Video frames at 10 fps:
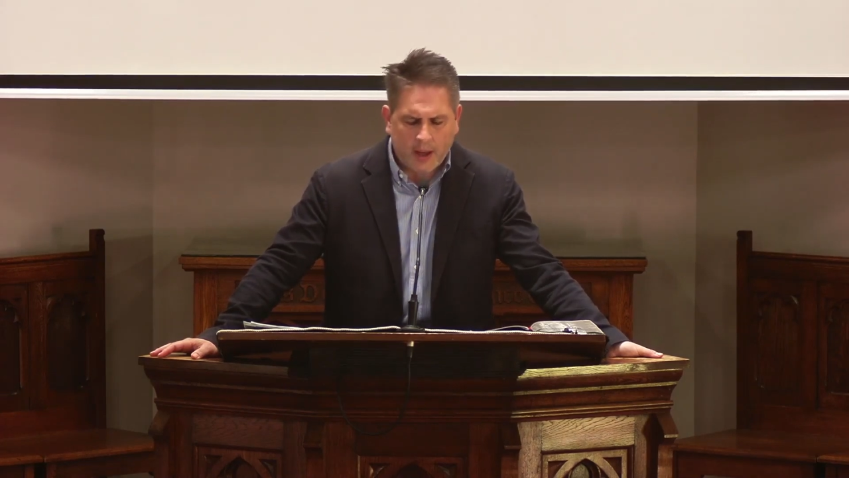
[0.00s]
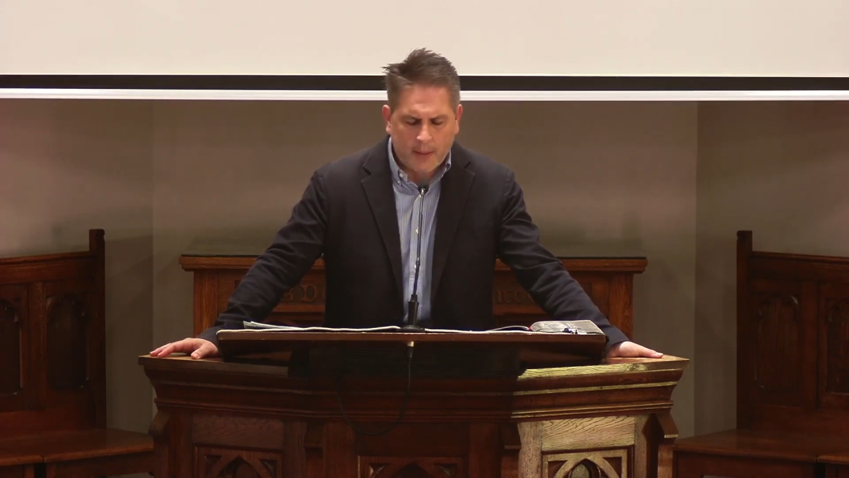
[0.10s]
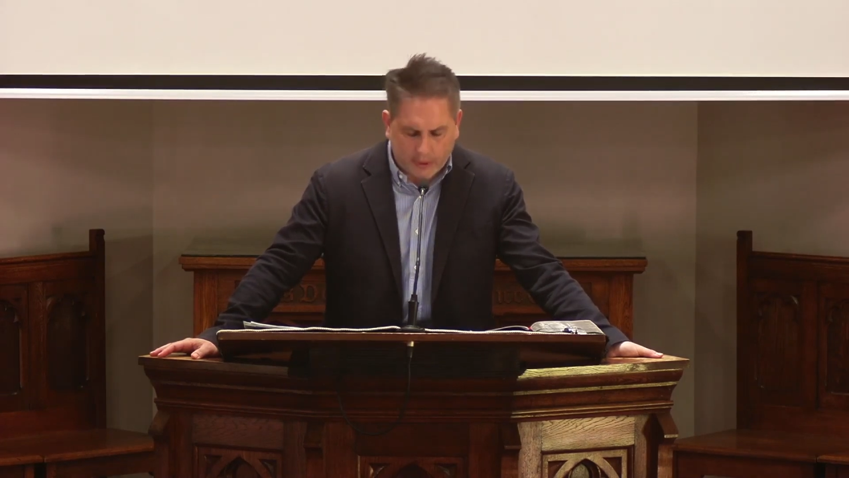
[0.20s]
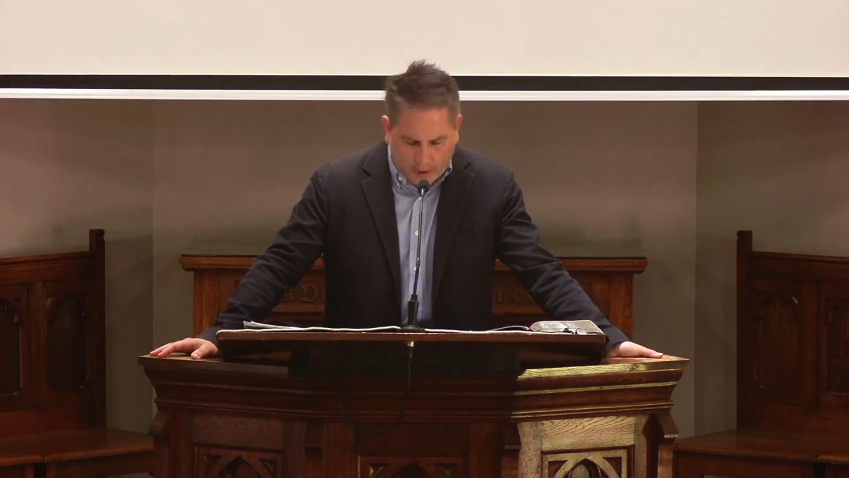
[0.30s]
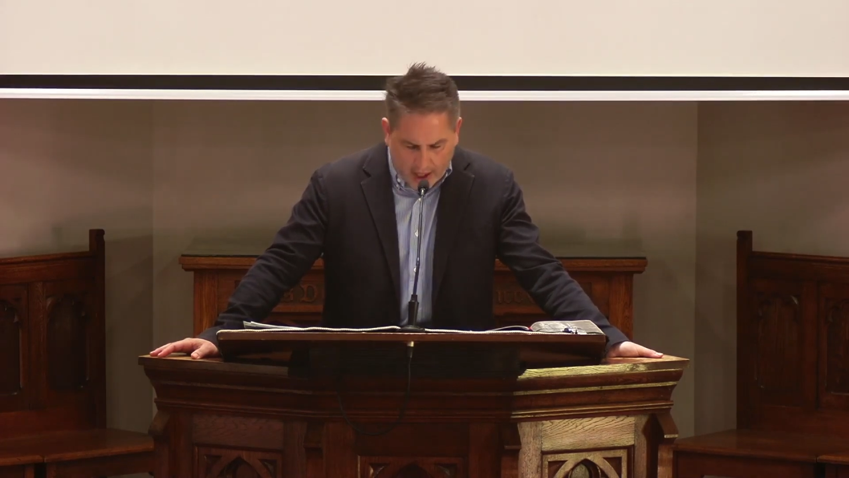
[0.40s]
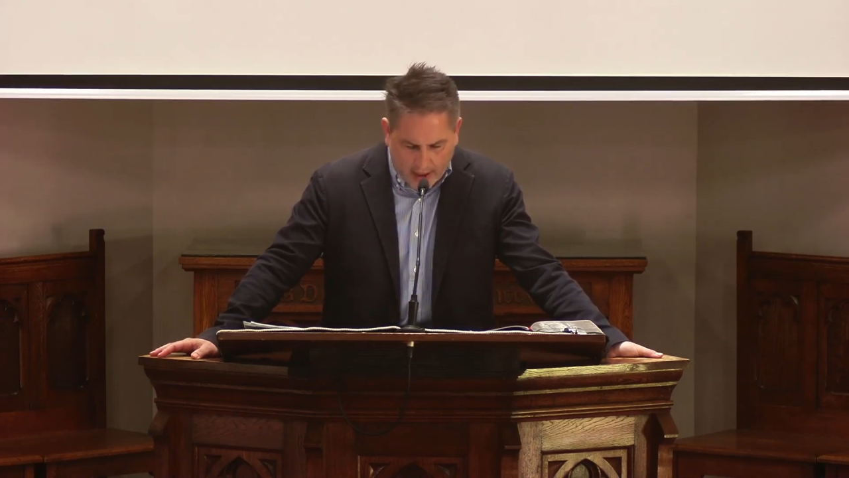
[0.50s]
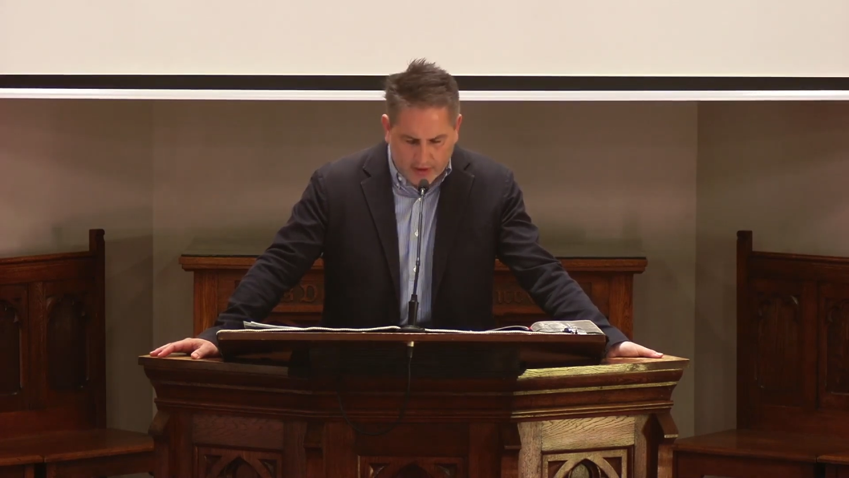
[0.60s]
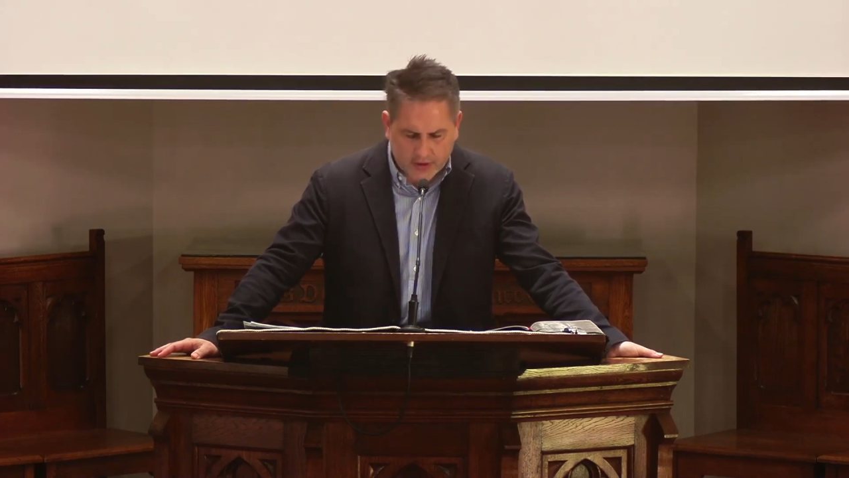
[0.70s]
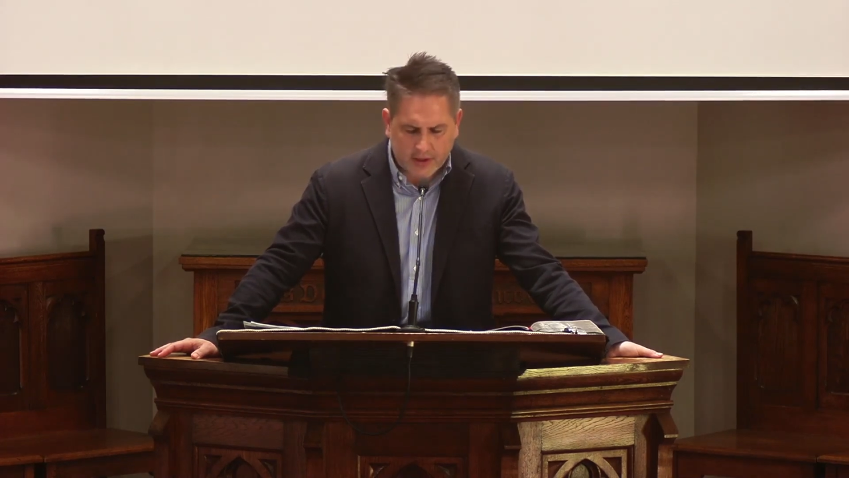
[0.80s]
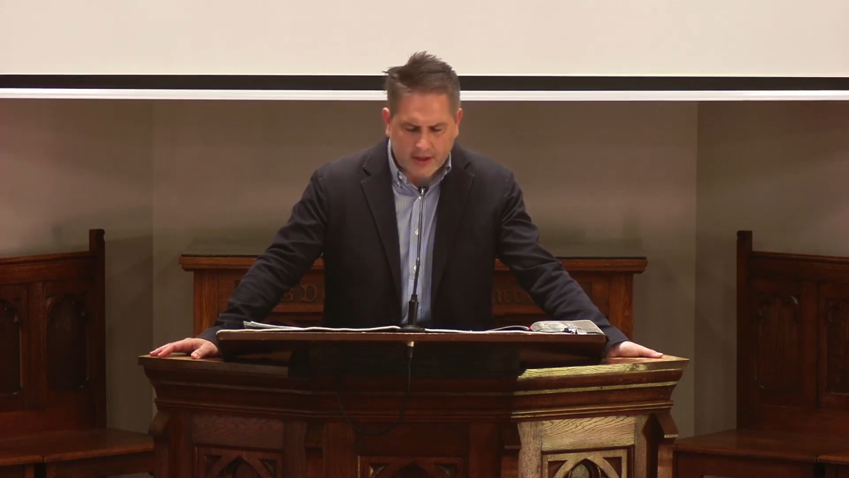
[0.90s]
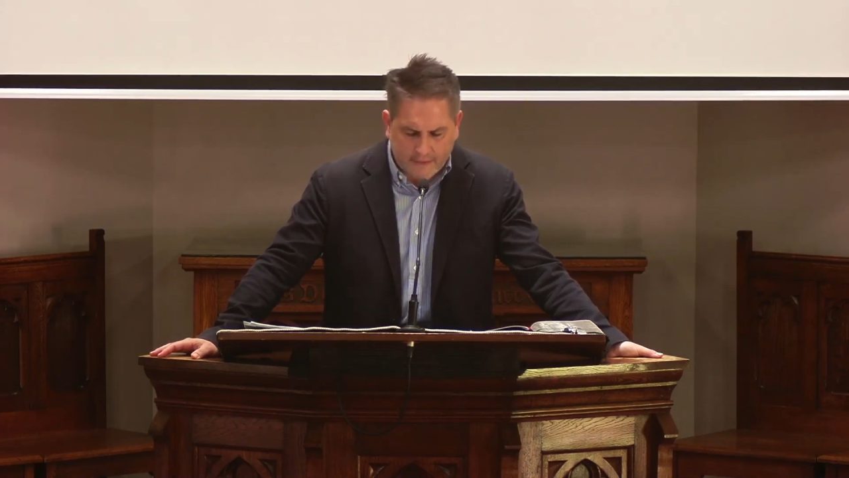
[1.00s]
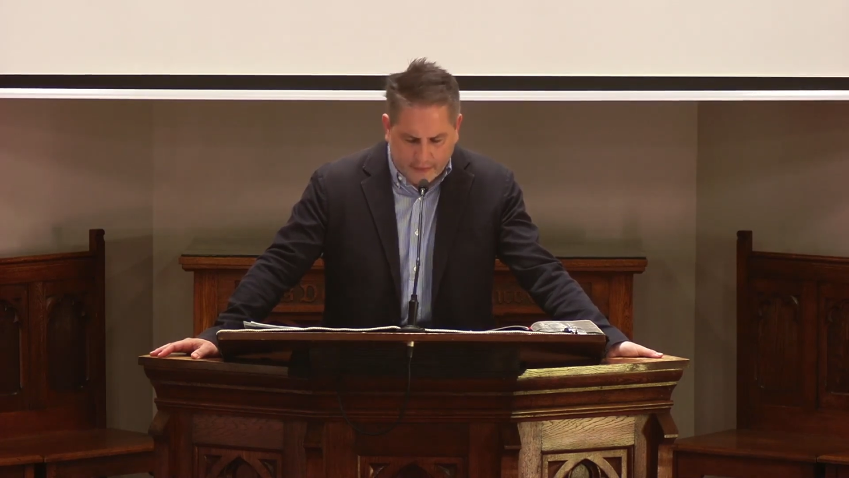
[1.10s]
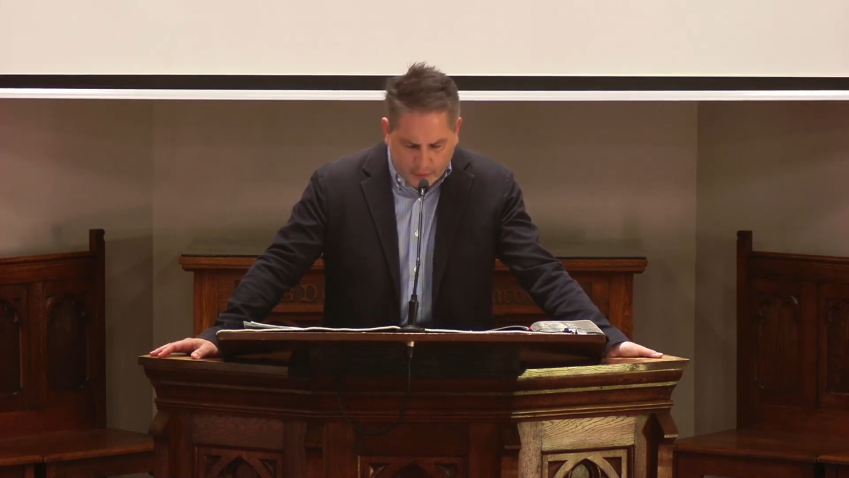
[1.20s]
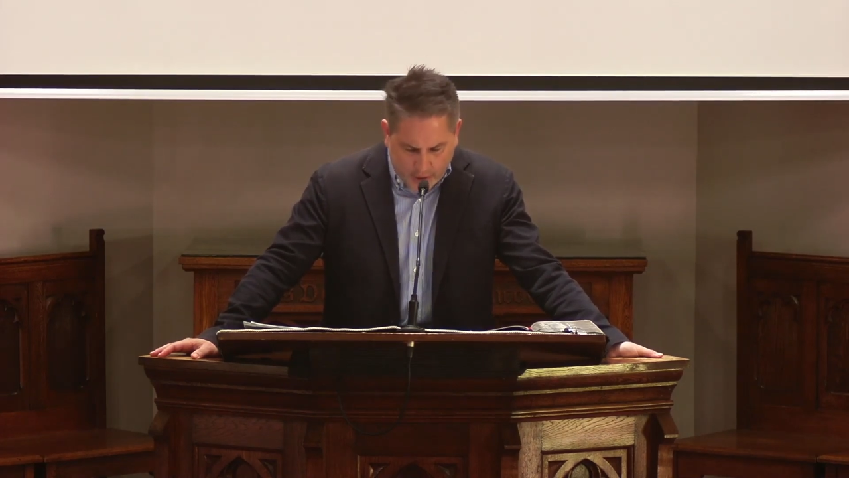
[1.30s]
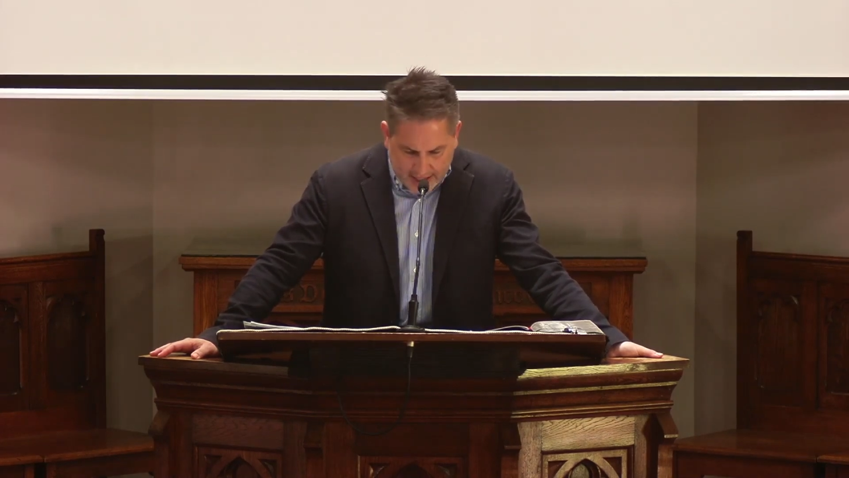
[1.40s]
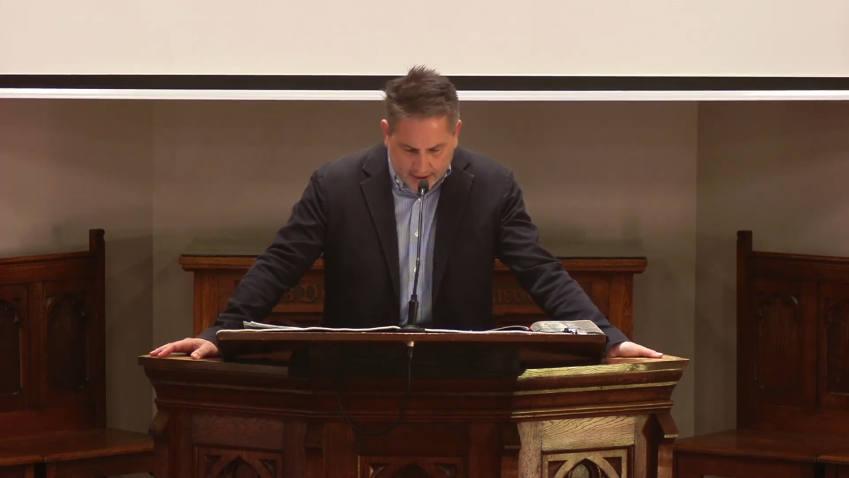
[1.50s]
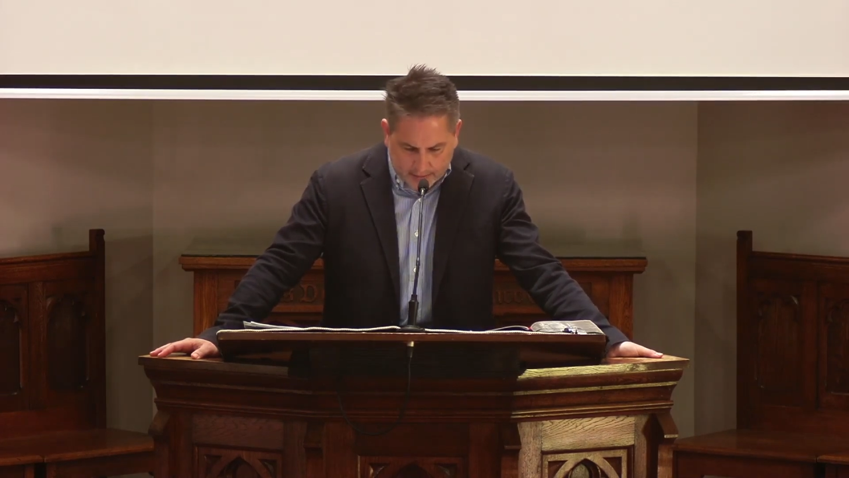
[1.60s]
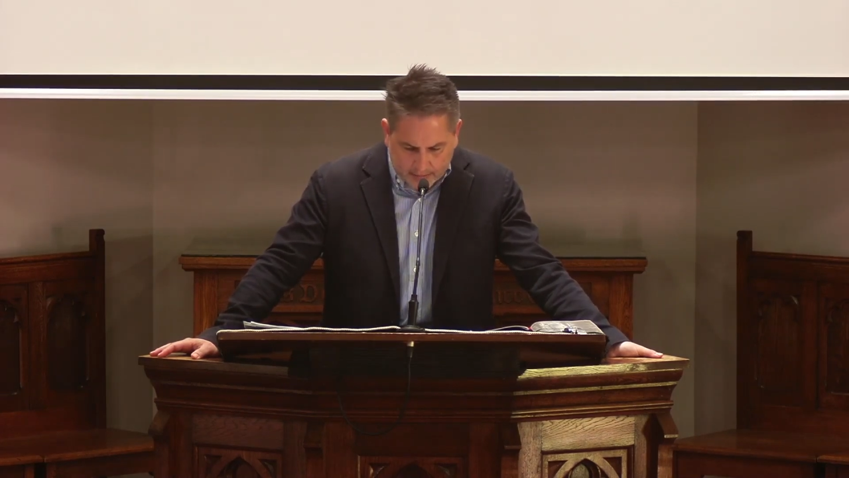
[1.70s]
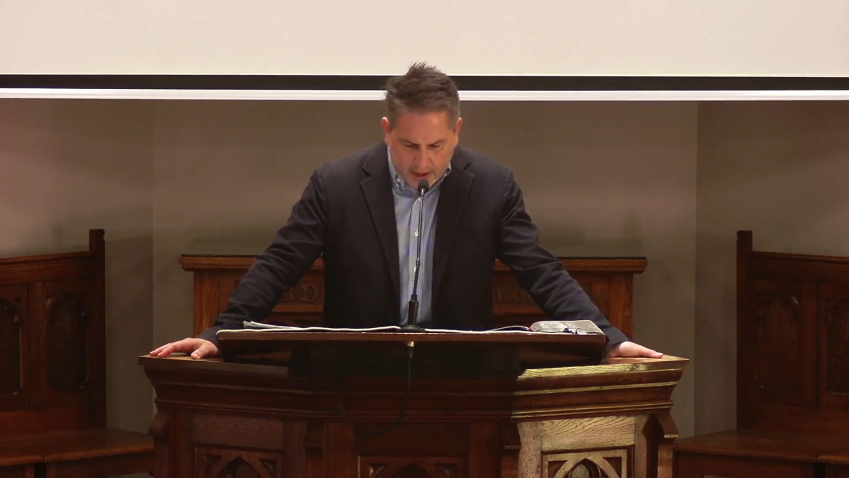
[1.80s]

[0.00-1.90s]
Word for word: promised freedom